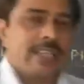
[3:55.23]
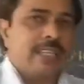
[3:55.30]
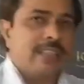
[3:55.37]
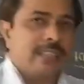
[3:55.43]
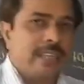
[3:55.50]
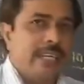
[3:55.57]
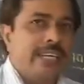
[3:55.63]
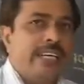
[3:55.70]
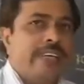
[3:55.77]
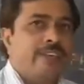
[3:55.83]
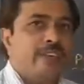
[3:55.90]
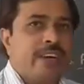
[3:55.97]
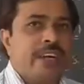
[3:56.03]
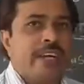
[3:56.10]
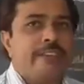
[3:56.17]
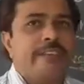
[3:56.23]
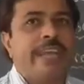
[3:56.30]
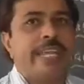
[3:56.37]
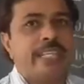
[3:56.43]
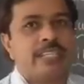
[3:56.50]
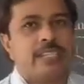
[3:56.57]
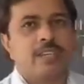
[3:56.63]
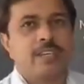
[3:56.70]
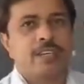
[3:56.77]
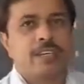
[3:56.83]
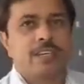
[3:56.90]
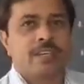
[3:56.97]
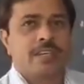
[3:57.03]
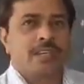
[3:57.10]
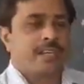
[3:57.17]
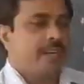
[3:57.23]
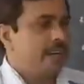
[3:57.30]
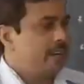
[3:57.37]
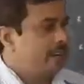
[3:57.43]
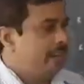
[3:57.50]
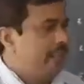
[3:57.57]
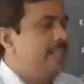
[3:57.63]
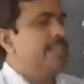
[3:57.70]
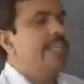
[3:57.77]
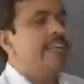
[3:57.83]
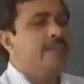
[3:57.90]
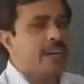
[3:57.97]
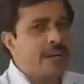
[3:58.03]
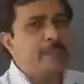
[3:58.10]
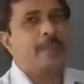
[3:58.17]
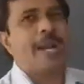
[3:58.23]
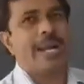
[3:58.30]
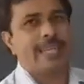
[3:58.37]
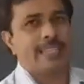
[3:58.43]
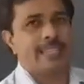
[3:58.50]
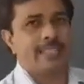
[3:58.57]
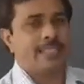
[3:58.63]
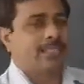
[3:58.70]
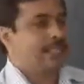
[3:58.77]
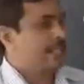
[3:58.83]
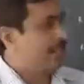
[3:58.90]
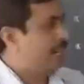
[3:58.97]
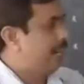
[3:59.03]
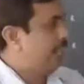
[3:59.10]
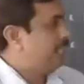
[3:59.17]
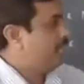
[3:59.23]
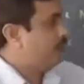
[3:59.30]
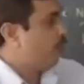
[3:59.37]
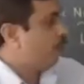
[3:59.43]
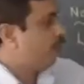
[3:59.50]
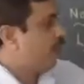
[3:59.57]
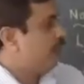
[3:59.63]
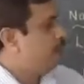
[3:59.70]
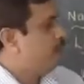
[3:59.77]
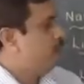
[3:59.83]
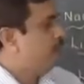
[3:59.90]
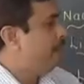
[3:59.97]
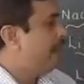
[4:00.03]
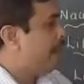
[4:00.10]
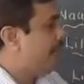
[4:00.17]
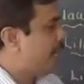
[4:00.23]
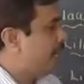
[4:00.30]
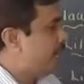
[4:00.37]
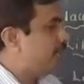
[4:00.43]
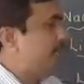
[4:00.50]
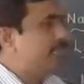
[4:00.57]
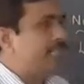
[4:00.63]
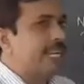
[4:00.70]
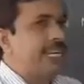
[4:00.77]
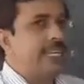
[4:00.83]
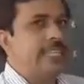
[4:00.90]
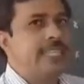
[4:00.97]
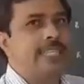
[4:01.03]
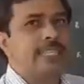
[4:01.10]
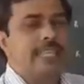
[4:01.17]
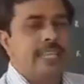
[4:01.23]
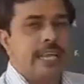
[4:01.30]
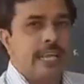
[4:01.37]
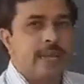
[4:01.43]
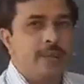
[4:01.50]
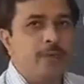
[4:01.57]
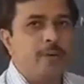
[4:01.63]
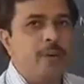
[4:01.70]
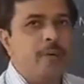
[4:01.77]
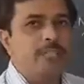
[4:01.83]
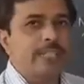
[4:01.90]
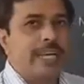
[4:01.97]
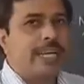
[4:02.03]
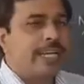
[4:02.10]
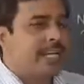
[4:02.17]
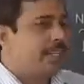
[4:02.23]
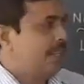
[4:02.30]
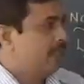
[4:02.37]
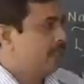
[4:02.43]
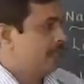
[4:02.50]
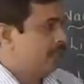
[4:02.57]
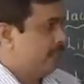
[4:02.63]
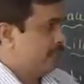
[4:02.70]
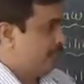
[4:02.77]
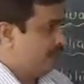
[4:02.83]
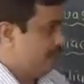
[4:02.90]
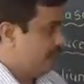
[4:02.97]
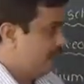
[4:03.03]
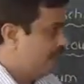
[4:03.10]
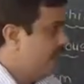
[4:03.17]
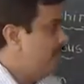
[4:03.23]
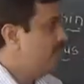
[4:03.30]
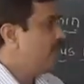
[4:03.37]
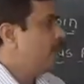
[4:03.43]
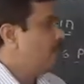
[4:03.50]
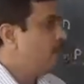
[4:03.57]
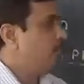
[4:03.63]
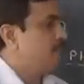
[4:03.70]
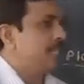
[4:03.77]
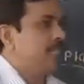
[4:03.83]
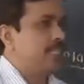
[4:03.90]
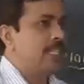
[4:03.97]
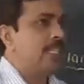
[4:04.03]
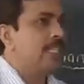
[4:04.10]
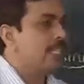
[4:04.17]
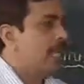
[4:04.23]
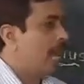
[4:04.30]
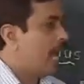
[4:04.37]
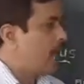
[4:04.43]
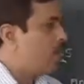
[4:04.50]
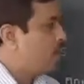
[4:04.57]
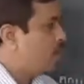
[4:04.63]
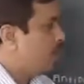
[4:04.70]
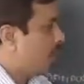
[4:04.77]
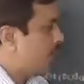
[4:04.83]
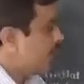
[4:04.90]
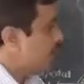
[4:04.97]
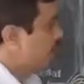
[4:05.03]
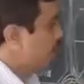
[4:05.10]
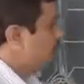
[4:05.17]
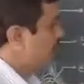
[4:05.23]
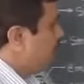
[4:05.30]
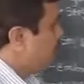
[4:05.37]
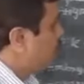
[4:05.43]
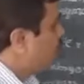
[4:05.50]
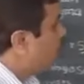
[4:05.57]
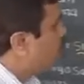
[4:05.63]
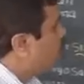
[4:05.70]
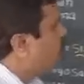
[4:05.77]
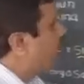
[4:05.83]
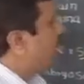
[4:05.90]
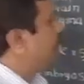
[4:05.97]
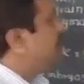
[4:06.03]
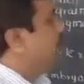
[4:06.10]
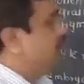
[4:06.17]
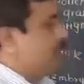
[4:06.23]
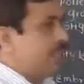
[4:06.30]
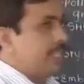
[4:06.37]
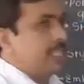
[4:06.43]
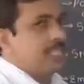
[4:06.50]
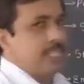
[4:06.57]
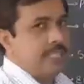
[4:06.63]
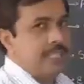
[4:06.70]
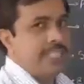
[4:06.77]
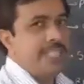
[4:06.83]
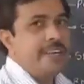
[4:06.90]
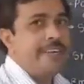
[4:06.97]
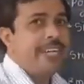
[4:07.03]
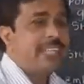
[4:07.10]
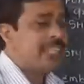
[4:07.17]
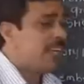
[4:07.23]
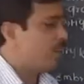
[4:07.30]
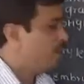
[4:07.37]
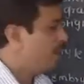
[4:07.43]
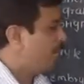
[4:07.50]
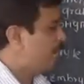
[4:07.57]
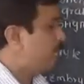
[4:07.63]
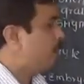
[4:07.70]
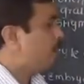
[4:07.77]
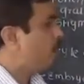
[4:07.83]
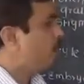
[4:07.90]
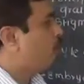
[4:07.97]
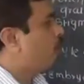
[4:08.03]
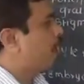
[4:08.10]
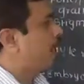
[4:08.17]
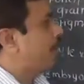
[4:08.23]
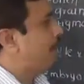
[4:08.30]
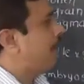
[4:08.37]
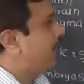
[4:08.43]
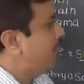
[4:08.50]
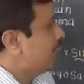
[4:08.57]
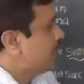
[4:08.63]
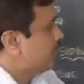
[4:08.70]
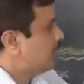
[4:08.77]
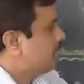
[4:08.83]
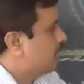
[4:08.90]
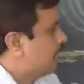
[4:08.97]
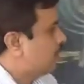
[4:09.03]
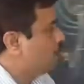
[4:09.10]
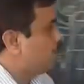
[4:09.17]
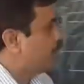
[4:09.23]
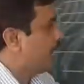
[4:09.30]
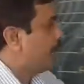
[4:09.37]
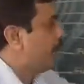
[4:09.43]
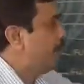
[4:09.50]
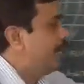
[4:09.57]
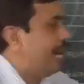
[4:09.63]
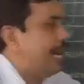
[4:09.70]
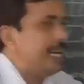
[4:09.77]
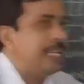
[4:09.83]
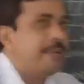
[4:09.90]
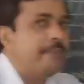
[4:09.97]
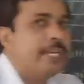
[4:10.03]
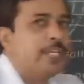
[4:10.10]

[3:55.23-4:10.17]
are the three different ways in the different plants that this pollen will be enter inside this embryo sac. These processes are known as porogamy. These events are known as the porogamy, chalazogamy and the